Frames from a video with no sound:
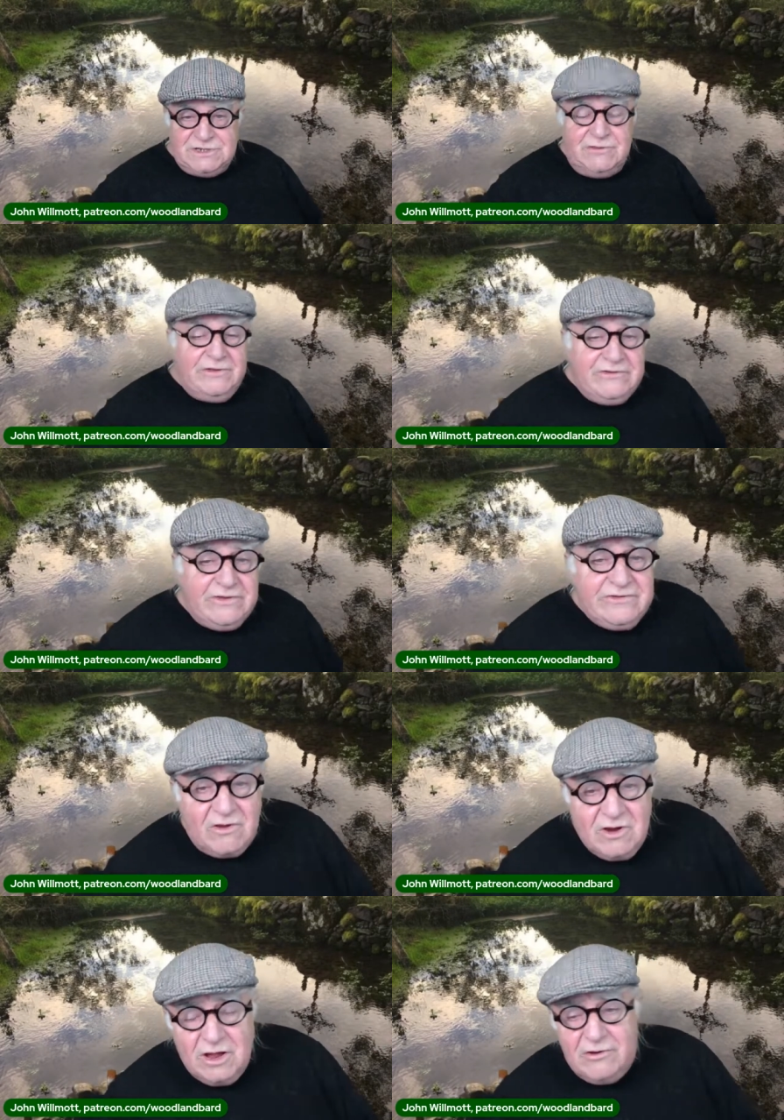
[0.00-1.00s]
So there's this
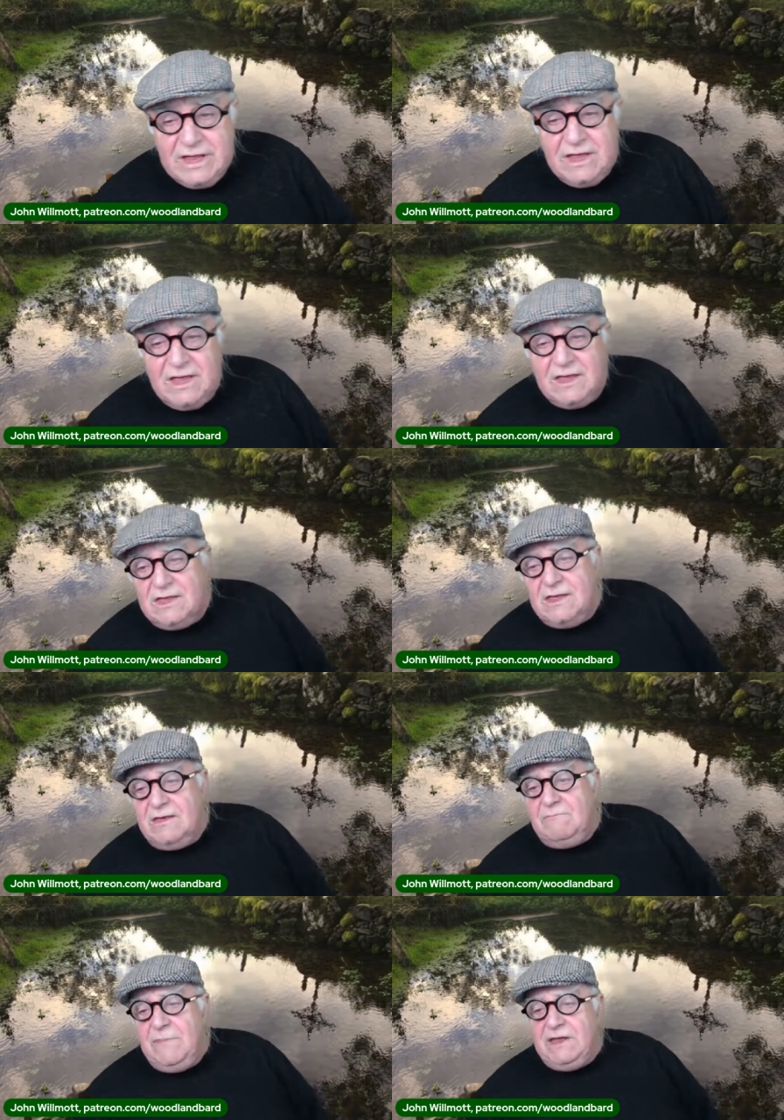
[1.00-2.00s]
ongoing
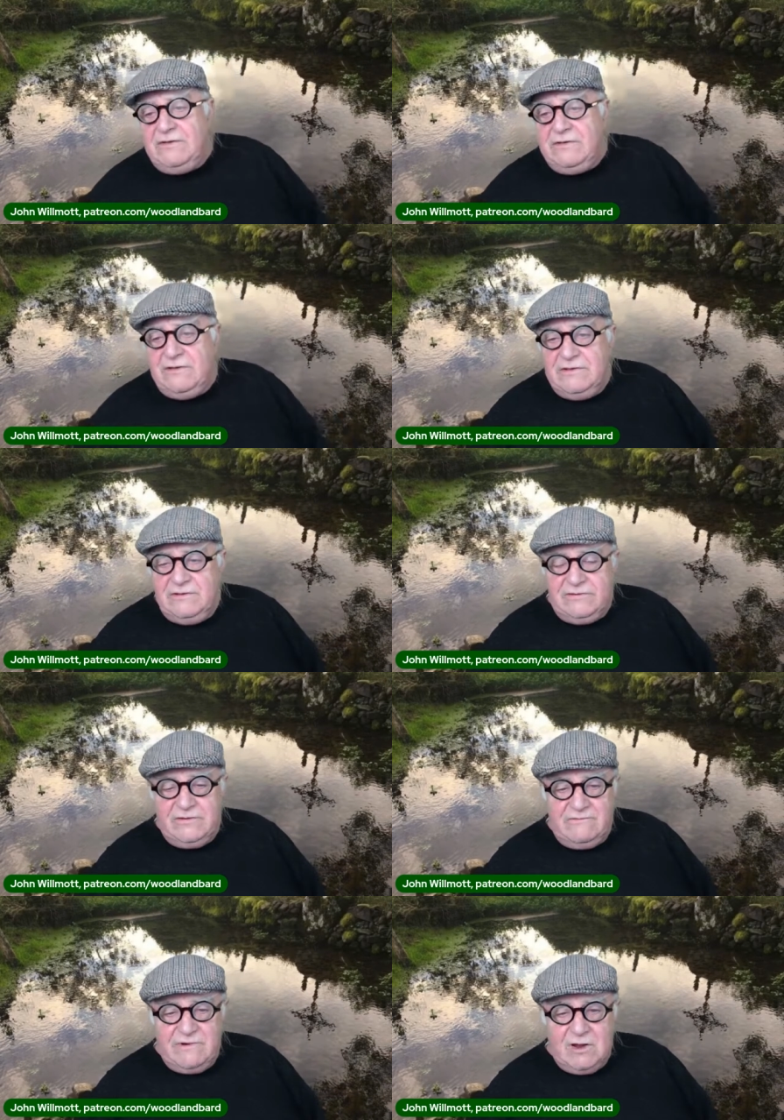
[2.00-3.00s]
maintenance
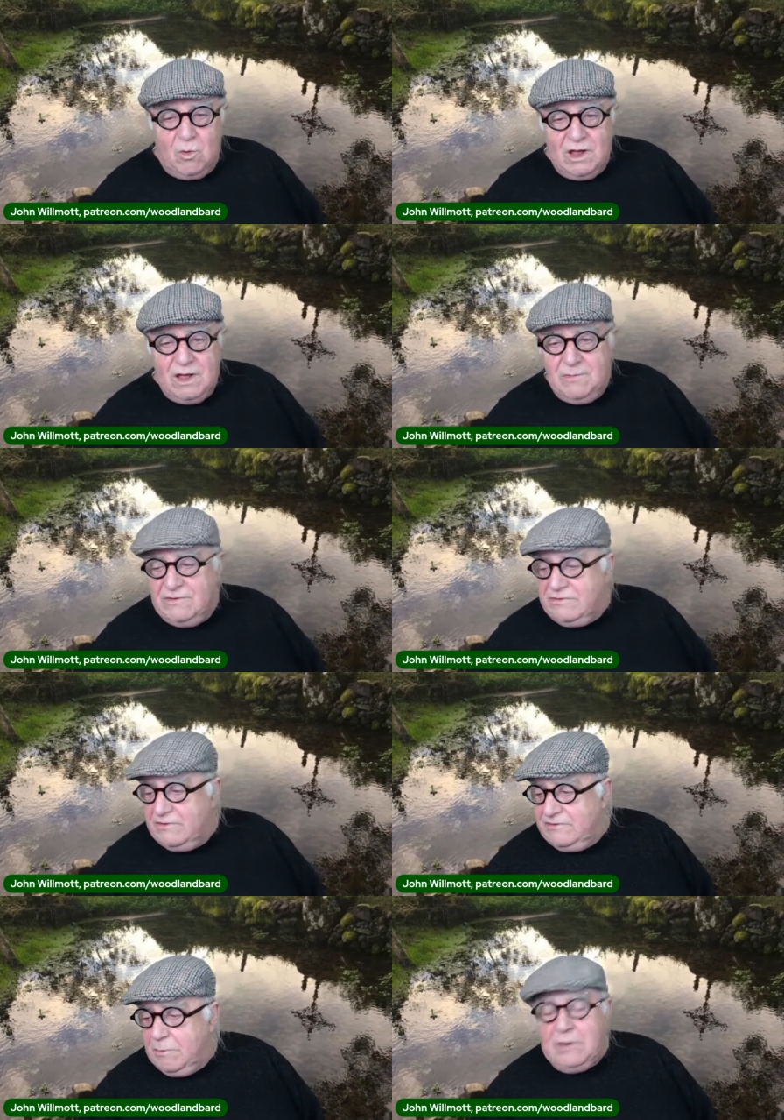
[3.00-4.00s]
and requirements.
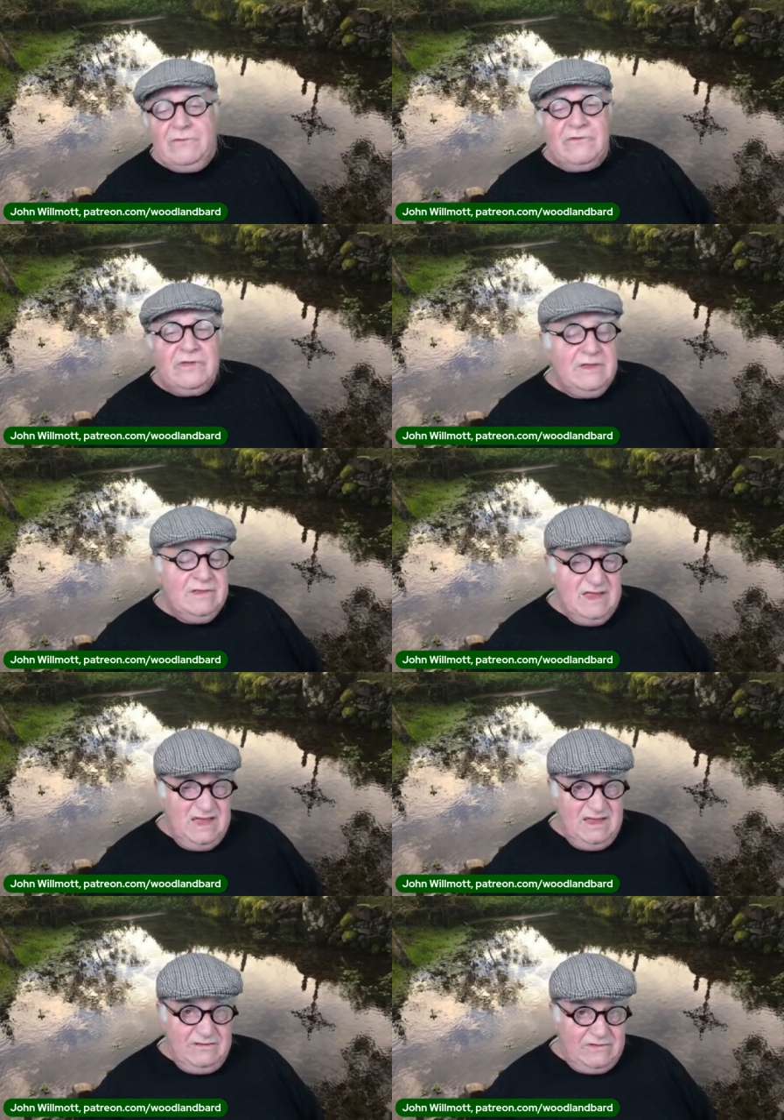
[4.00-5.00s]
So I suppose they
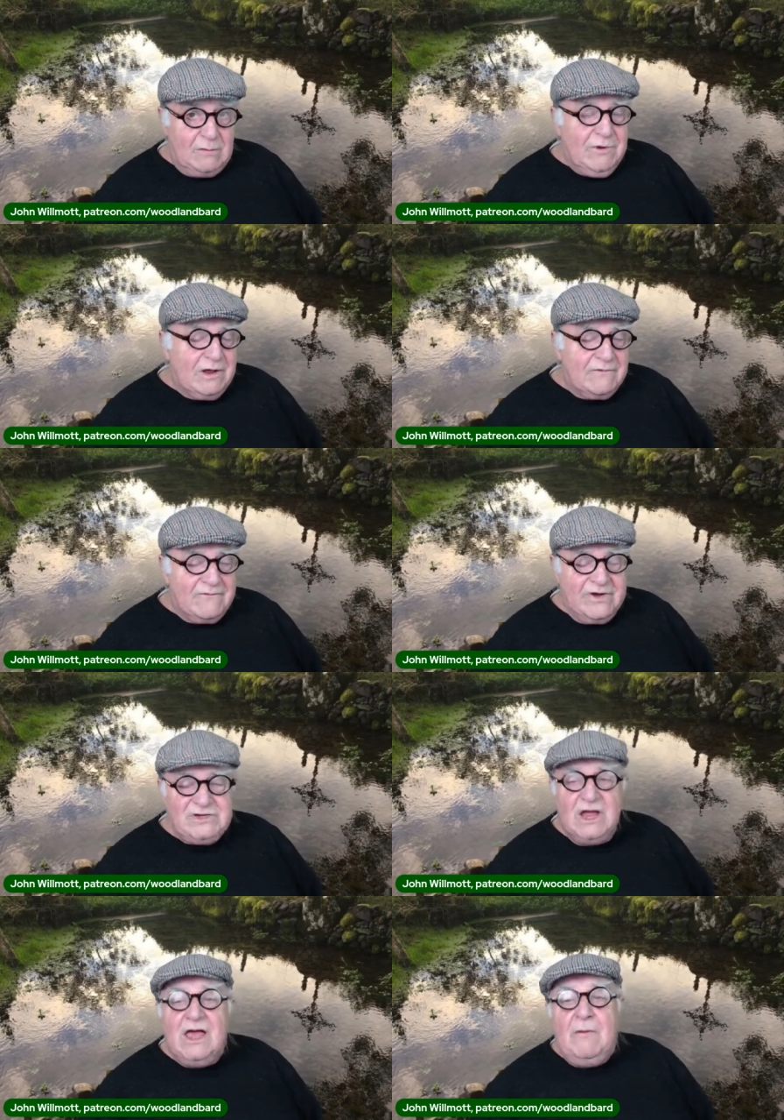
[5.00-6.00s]
needed some
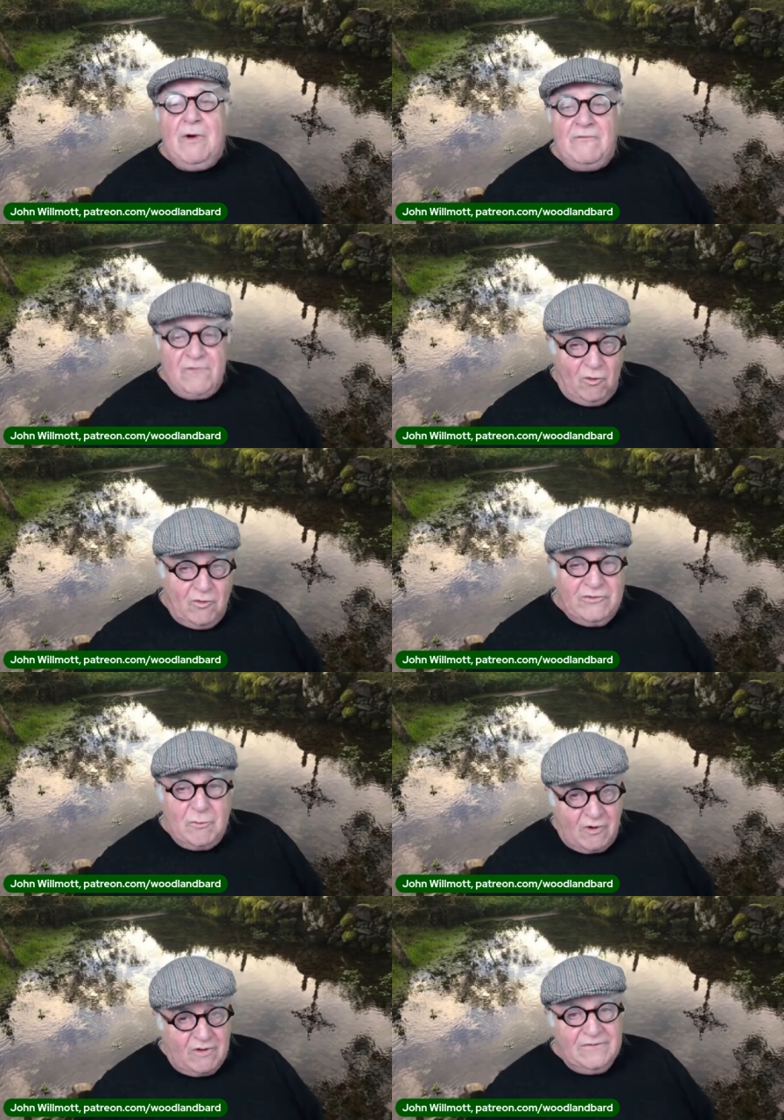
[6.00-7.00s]
coverage, but of course
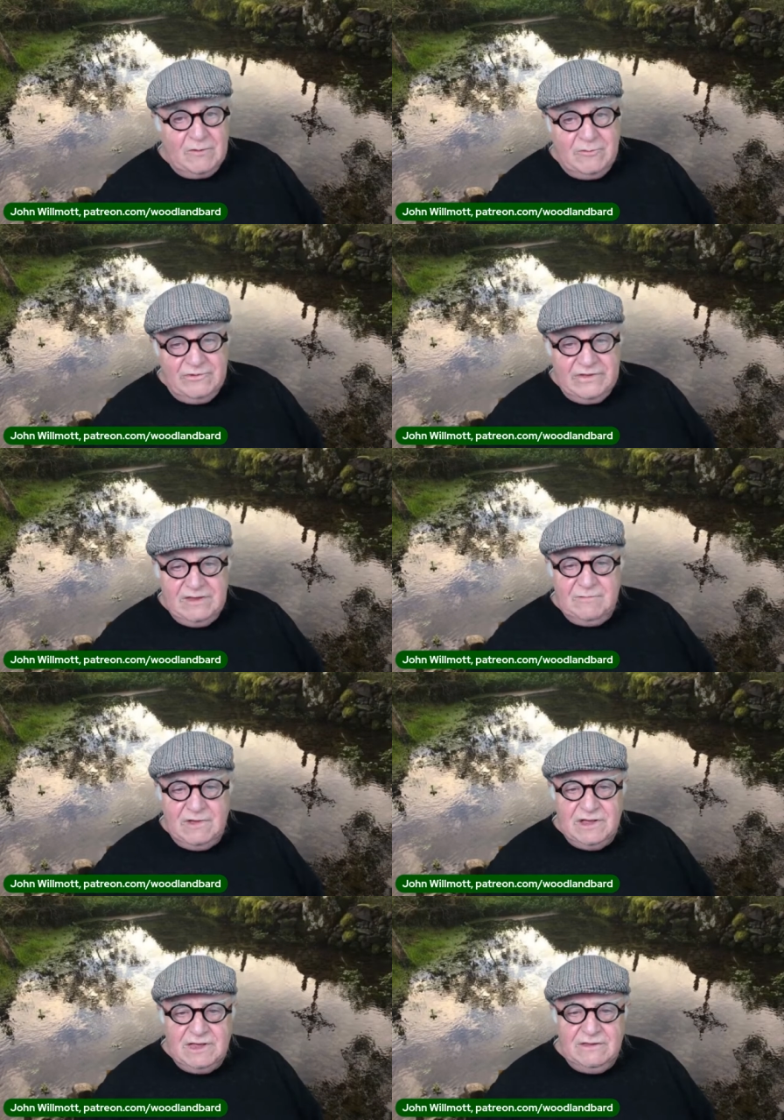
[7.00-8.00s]
profit was in
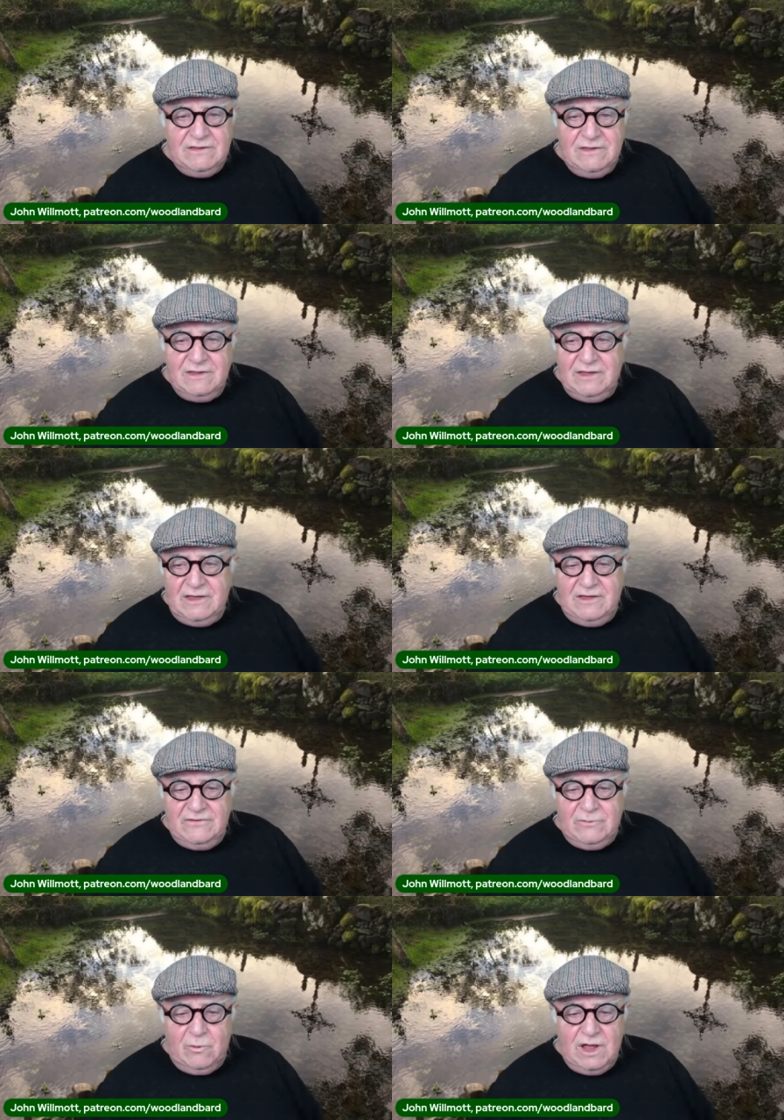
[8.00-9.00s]
mind
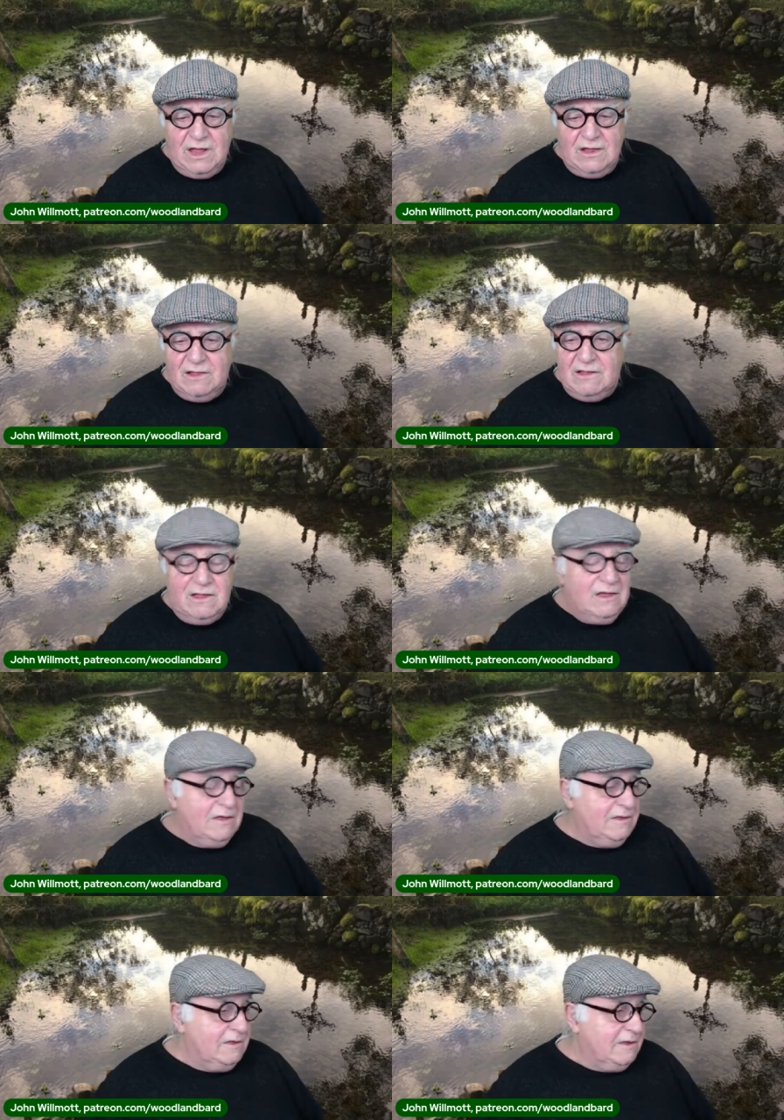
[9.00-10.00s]
as well,
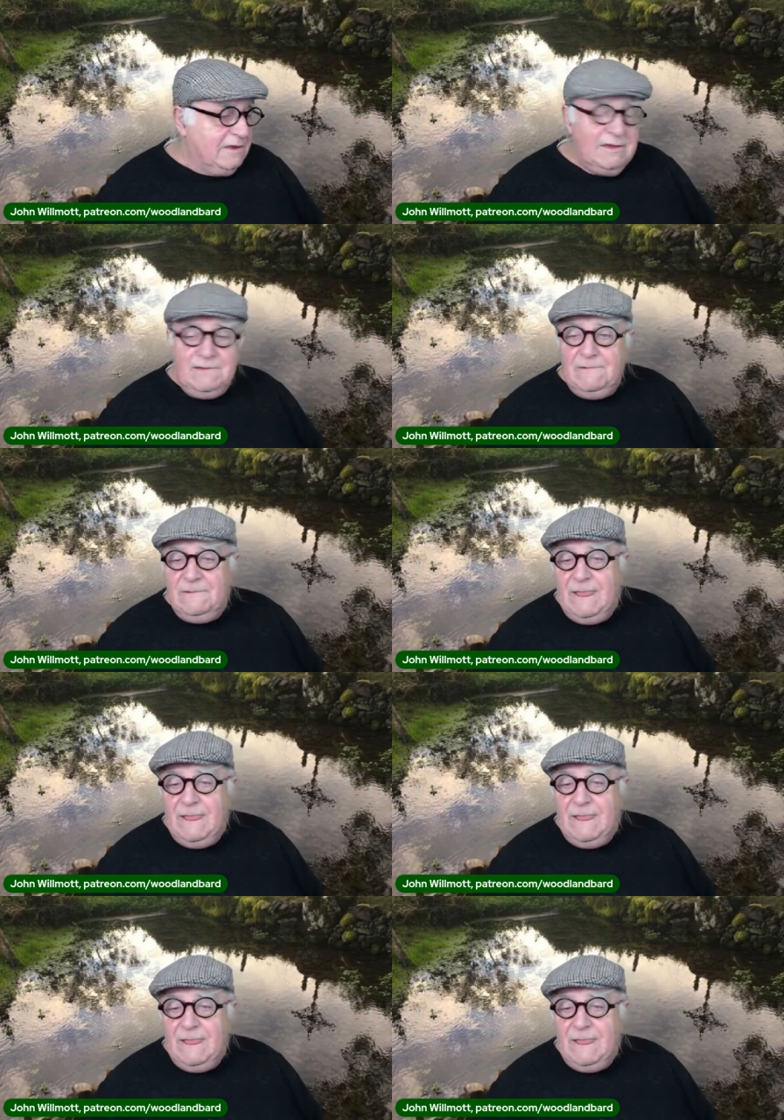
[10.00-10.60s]
and uh,